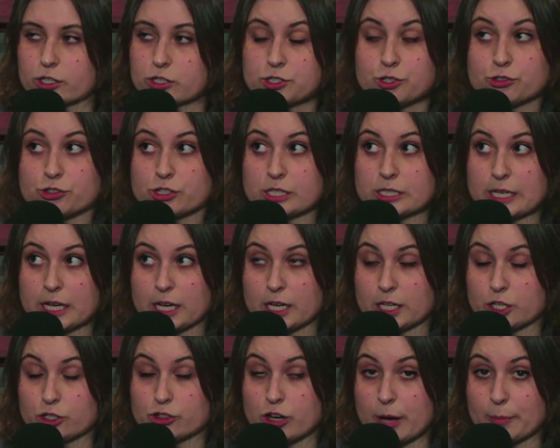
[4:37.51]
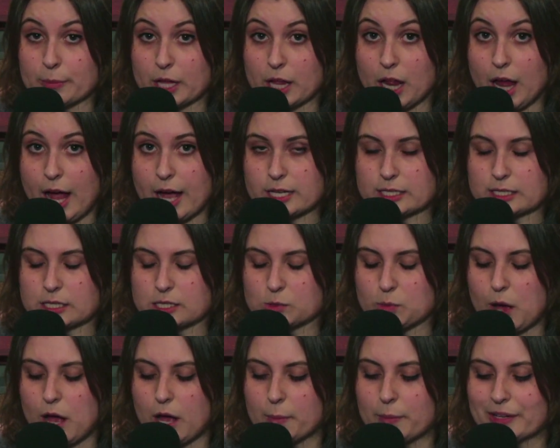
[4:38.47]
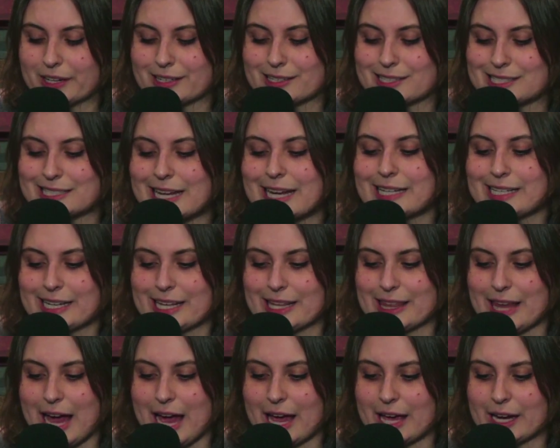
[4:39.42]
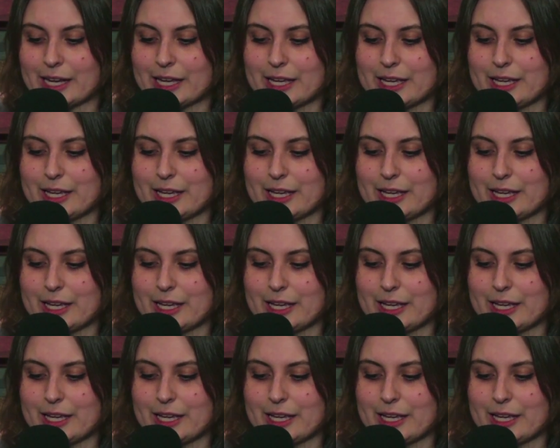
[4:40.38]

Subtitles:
So just like in a drama class as well, but extending that